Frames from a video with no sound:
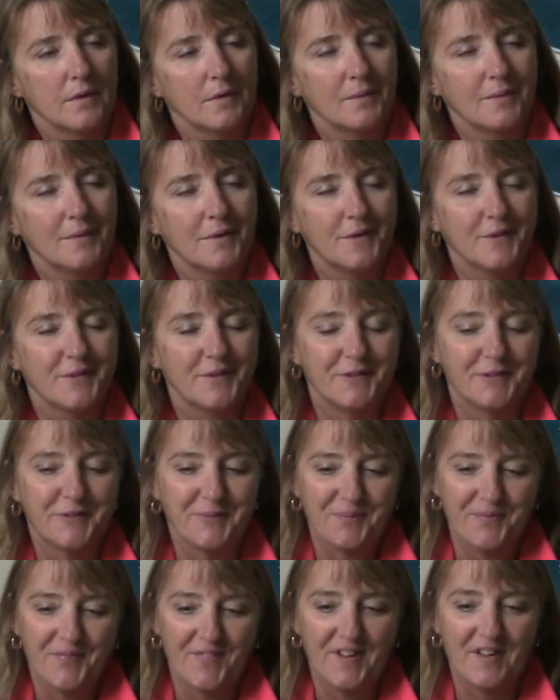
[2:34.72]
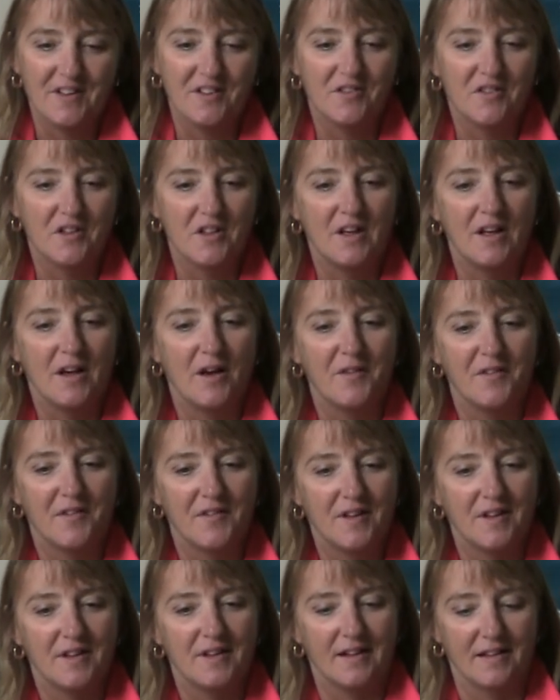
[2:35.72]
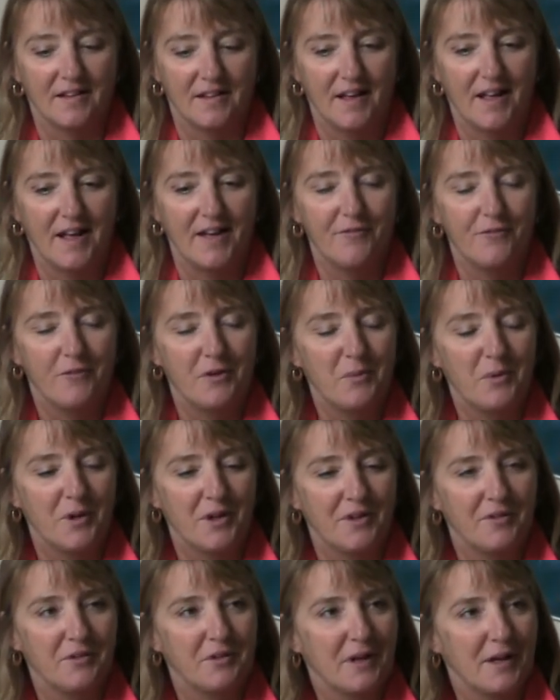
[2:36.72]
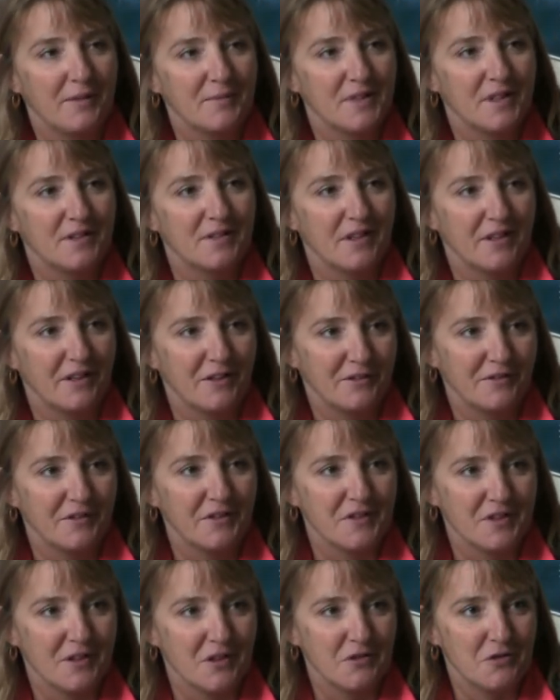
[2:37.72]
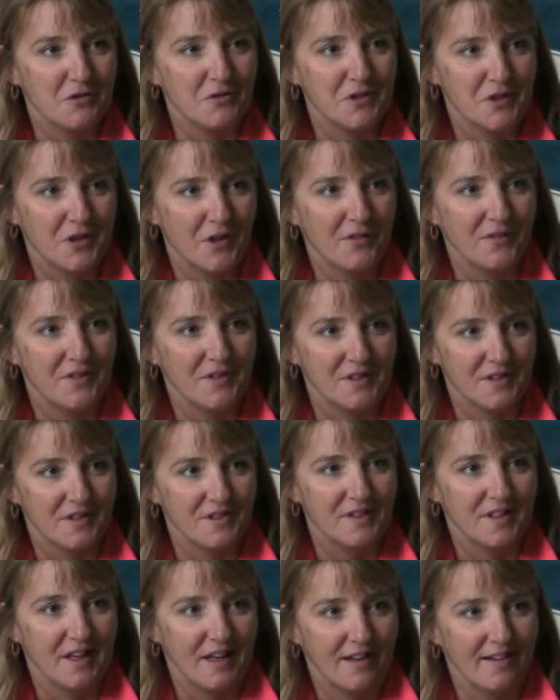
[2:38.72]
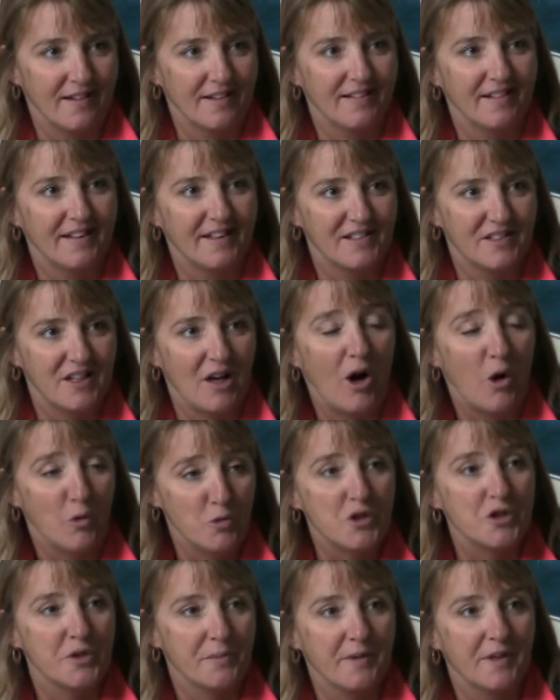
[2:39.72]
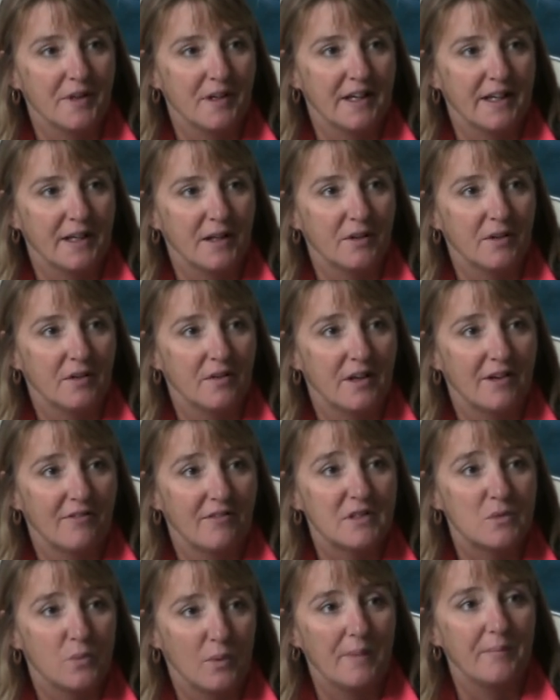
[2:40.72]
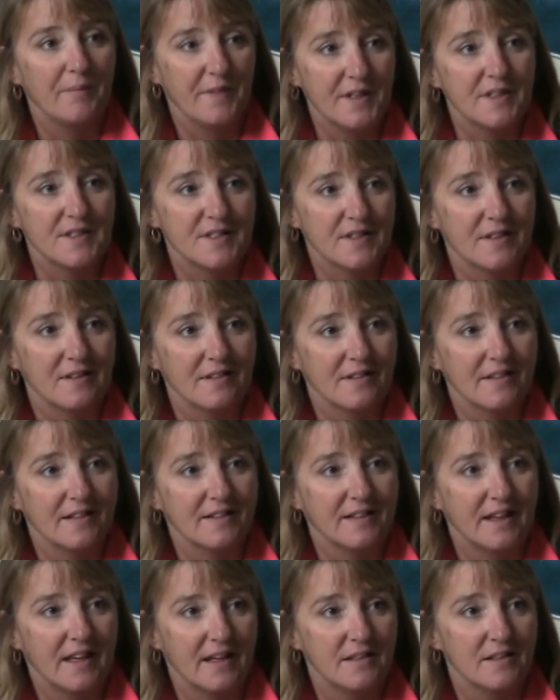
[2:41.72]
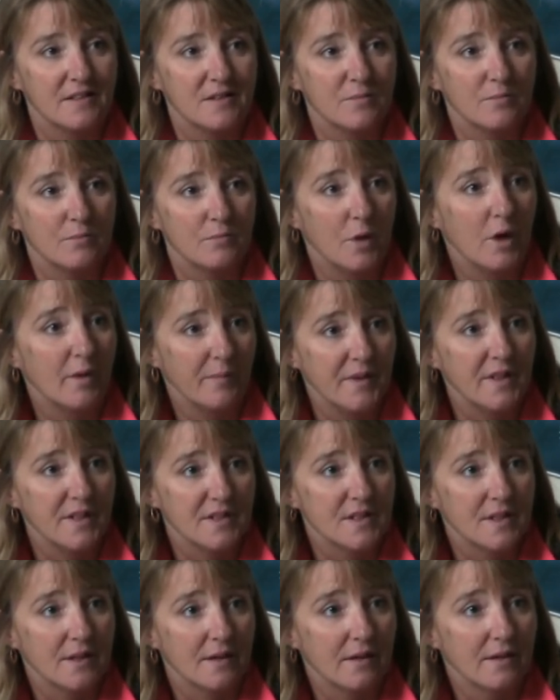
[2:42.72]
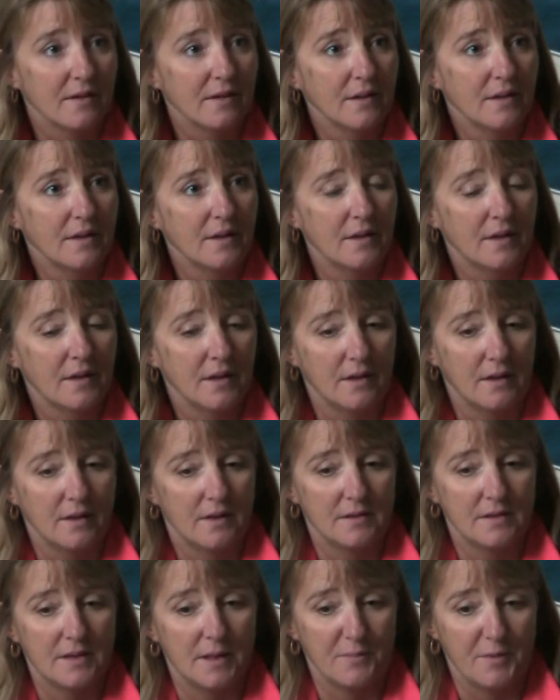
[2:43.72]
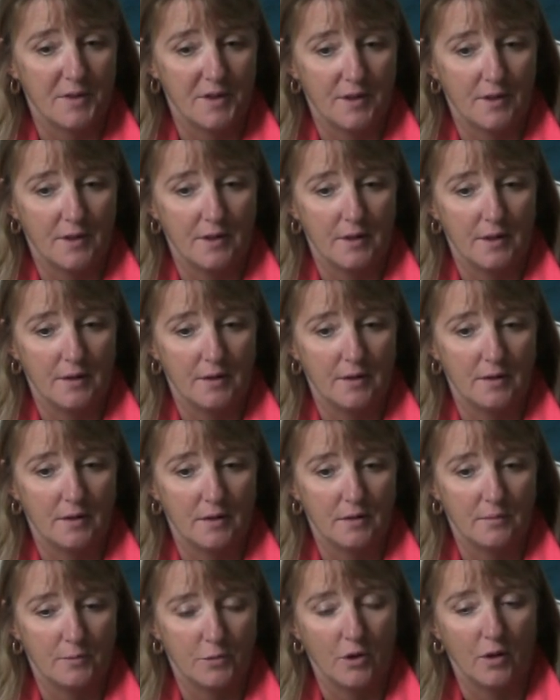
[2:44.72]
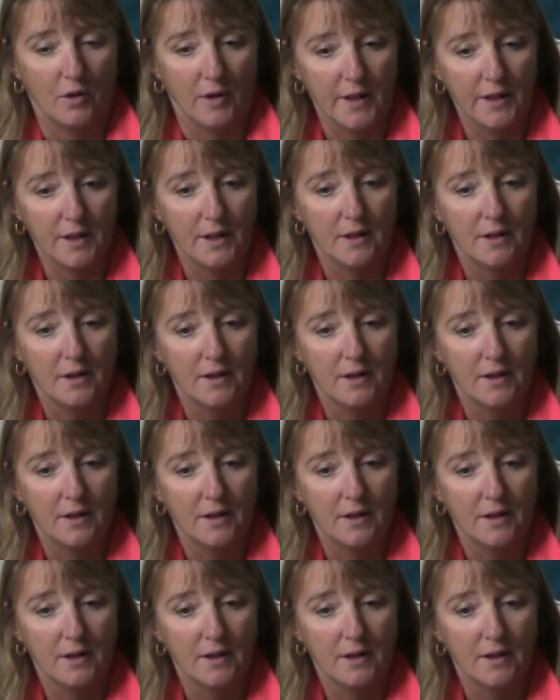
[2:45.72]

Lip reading: Well, everyone who comes under health and social services care is ultimately, there is one minister, and that is my minister, Deputy Pryke.